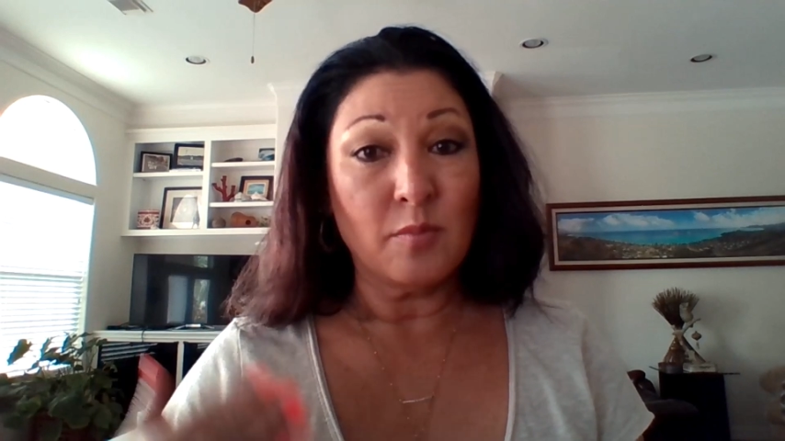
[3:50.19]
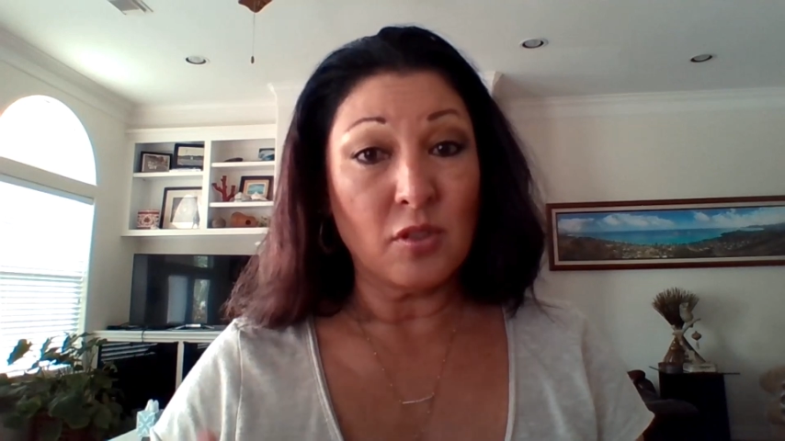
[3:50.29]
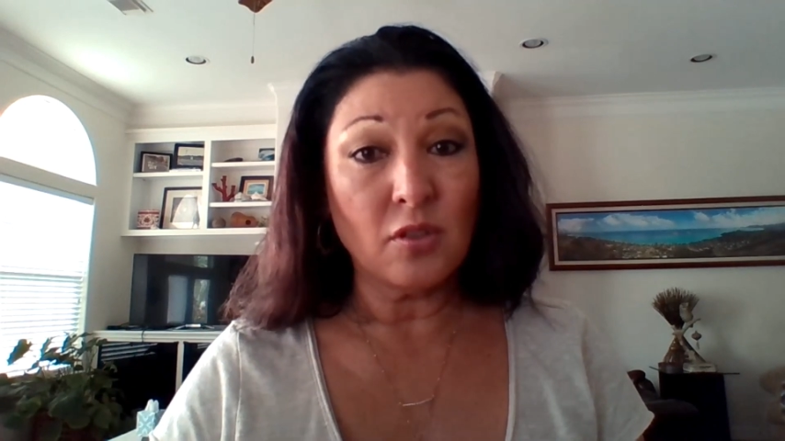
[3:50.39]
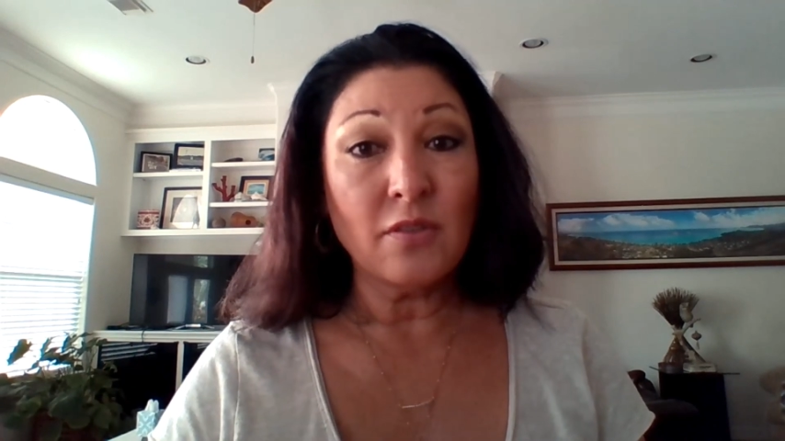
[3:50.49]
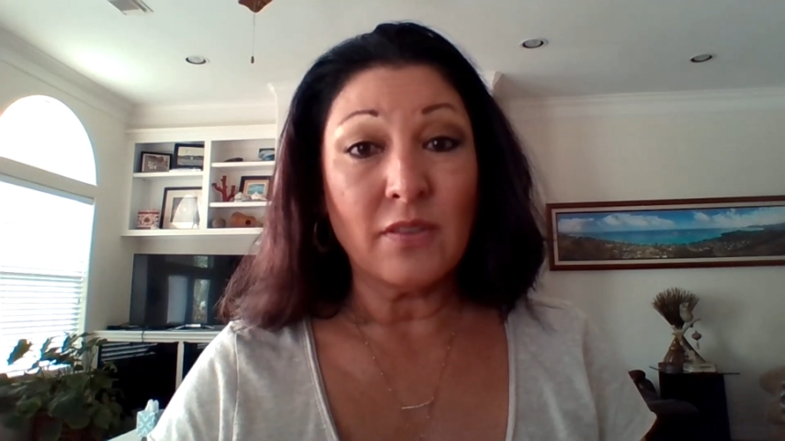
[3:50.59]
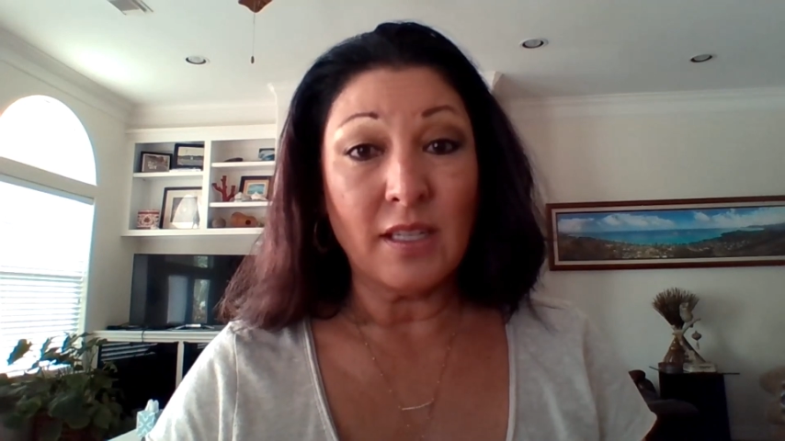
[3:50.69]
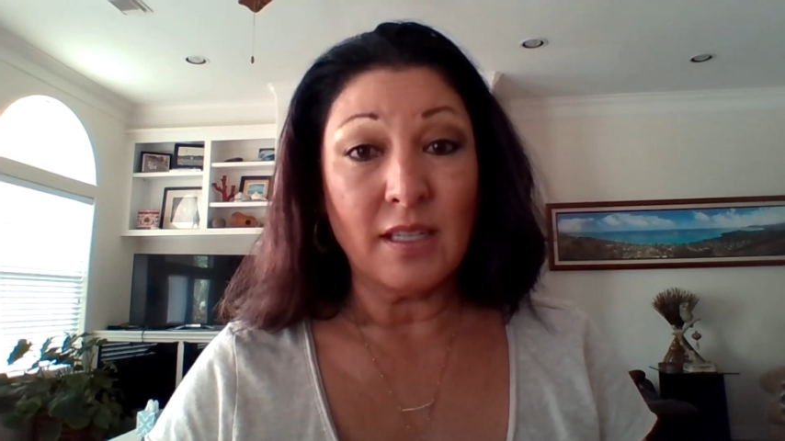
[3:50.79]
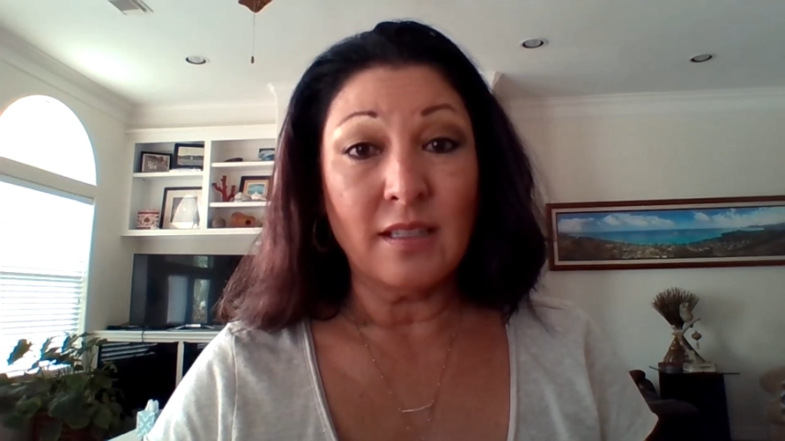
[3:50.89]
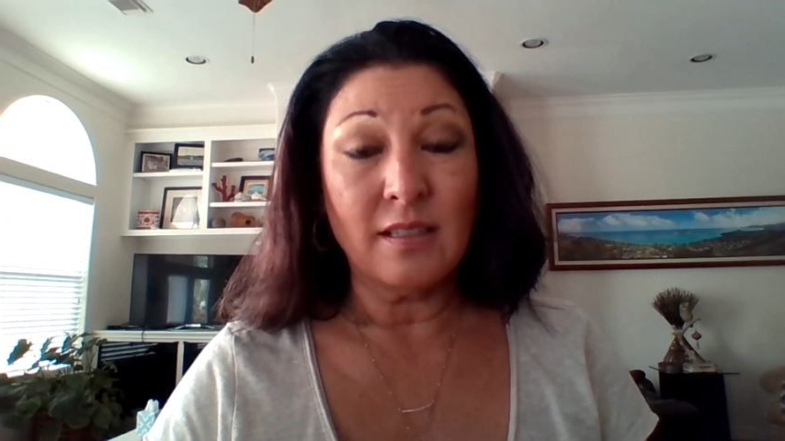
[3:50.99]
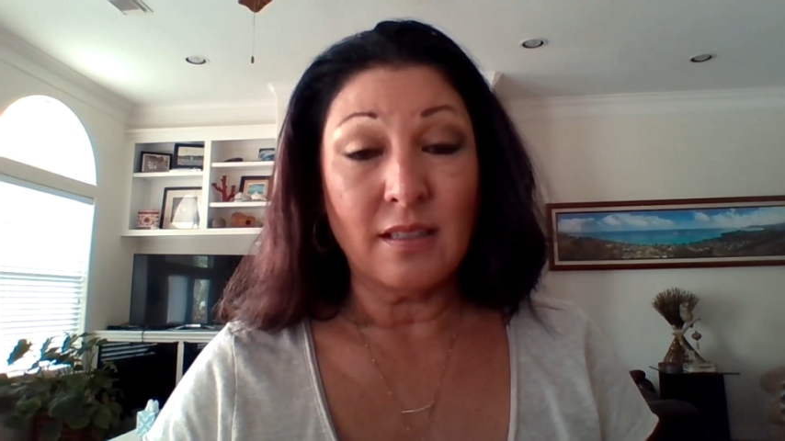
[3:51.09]

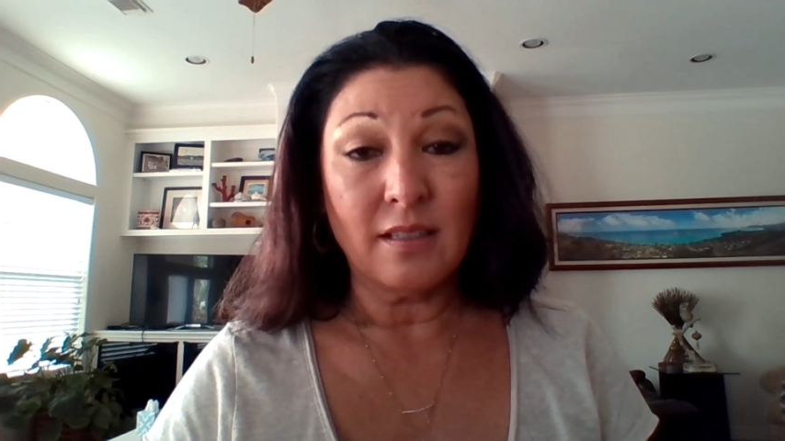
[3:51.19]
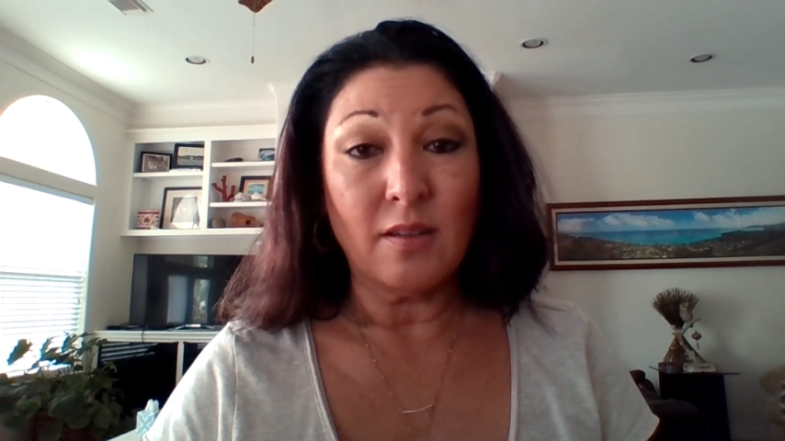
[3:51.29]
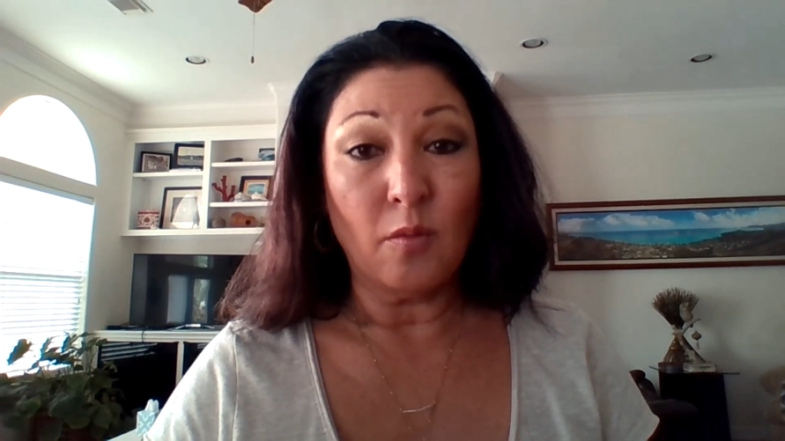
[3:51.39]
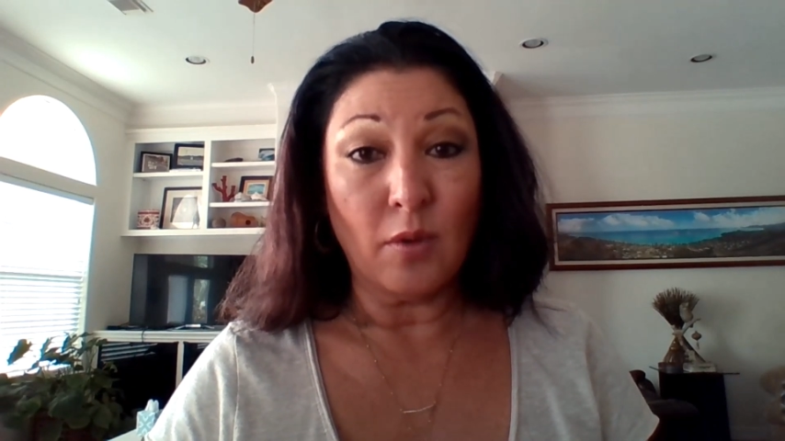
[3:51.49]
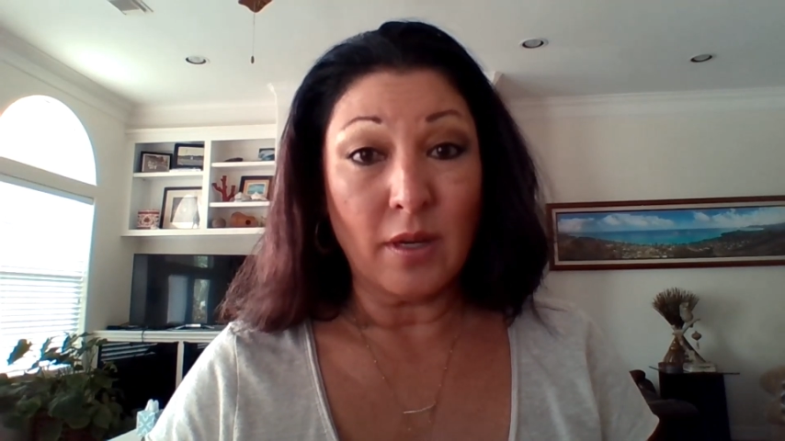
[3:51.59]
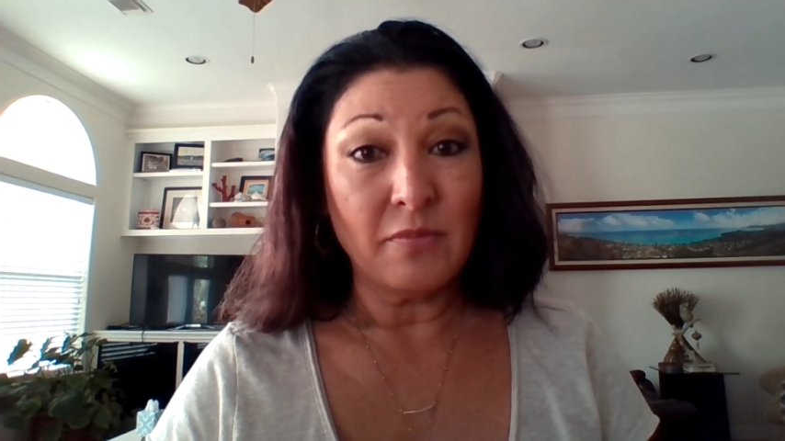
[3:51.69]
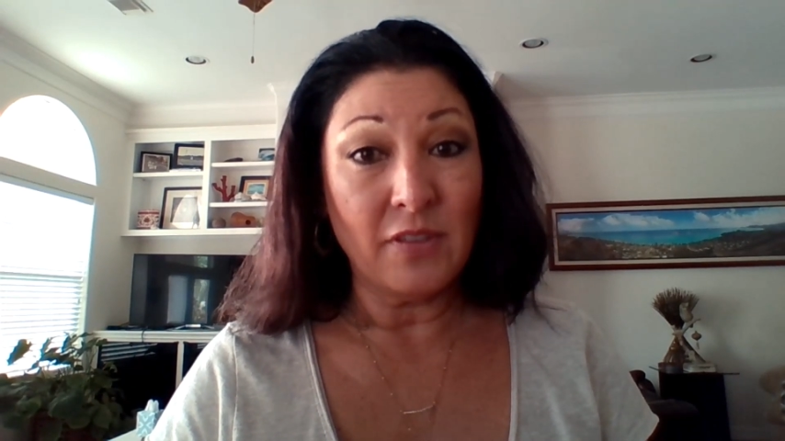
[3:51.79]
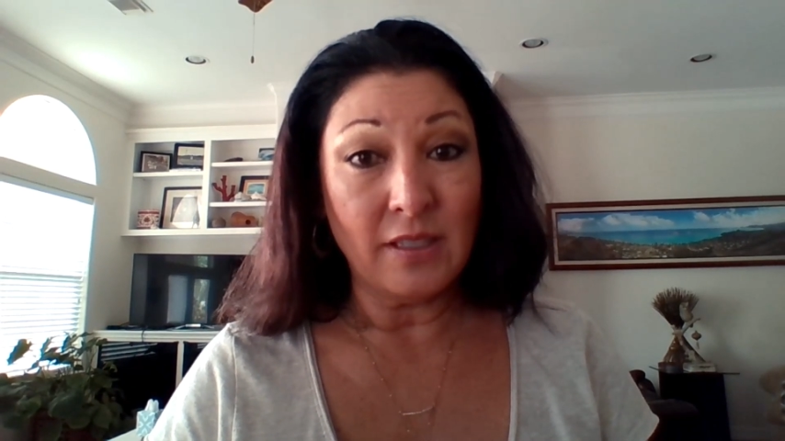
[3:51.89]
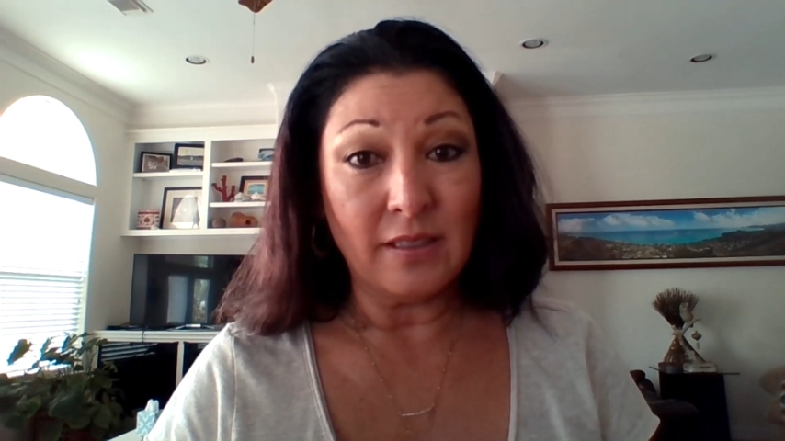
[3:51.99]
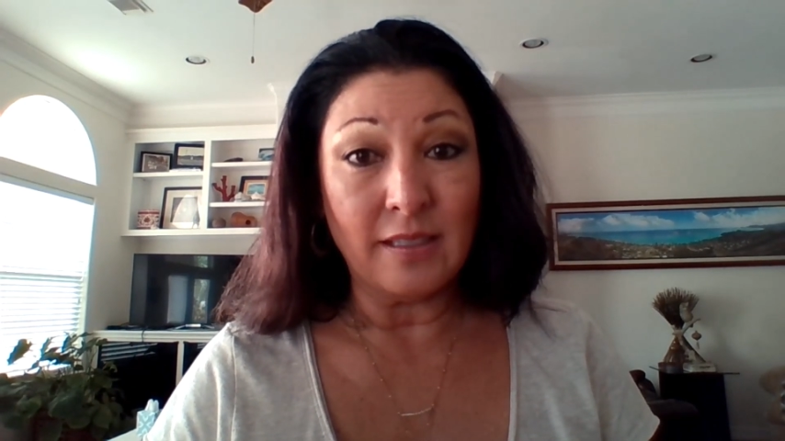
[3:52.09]
observing what I'm
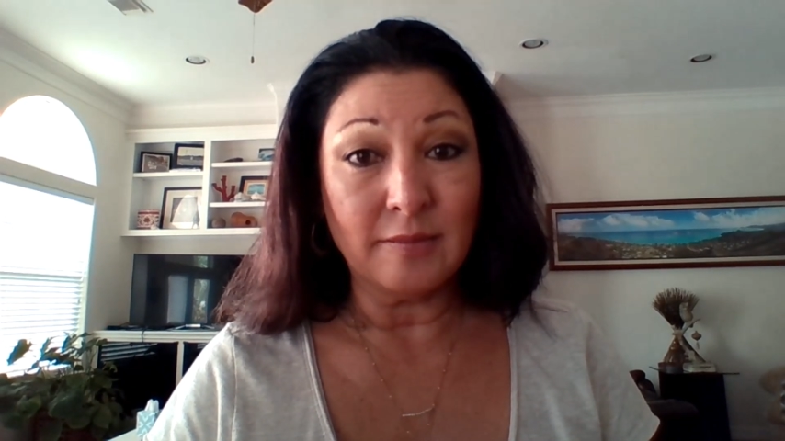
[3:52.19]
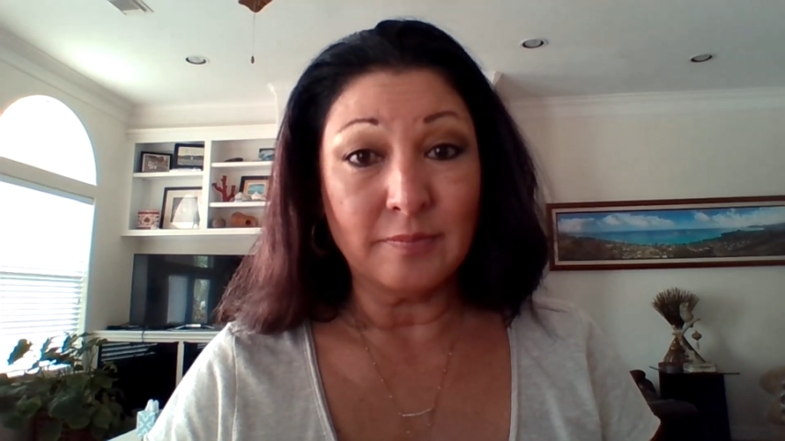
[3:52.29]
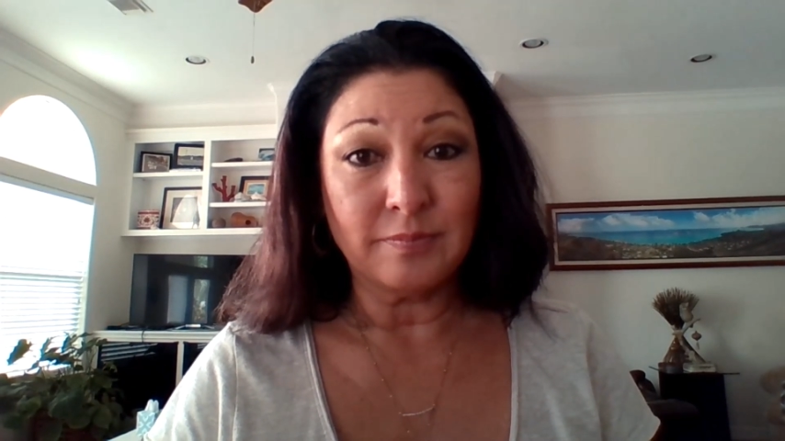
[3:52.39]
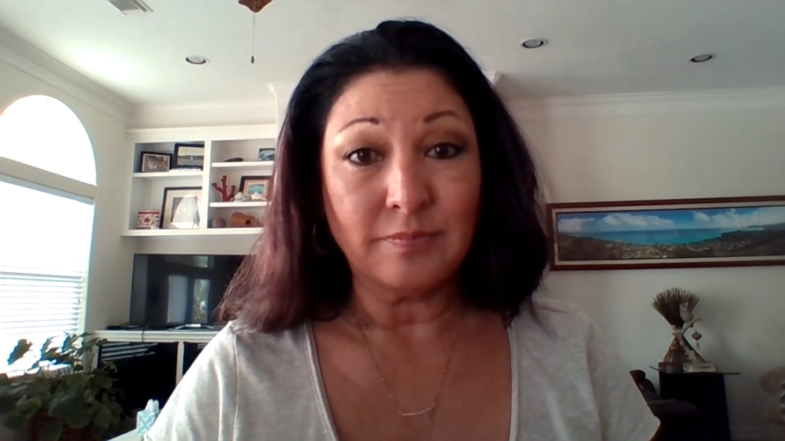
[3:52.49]
feeling.